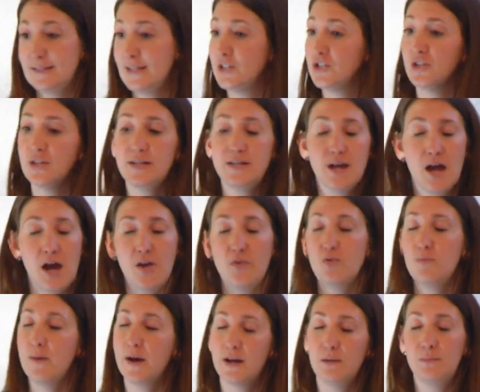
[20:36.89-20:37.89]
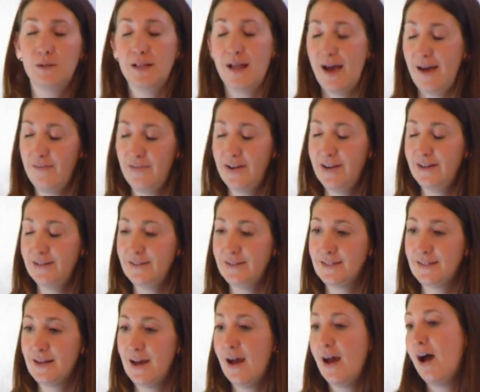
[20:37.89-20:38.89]
essentially non-rebuttable
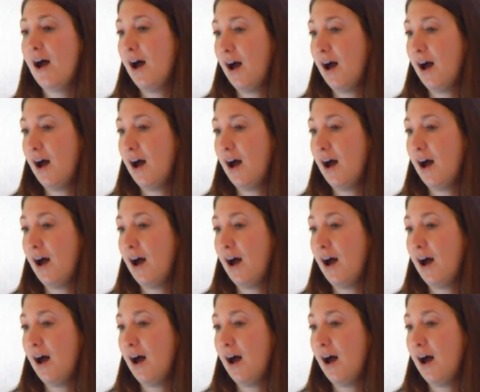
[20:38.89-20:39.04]
evidence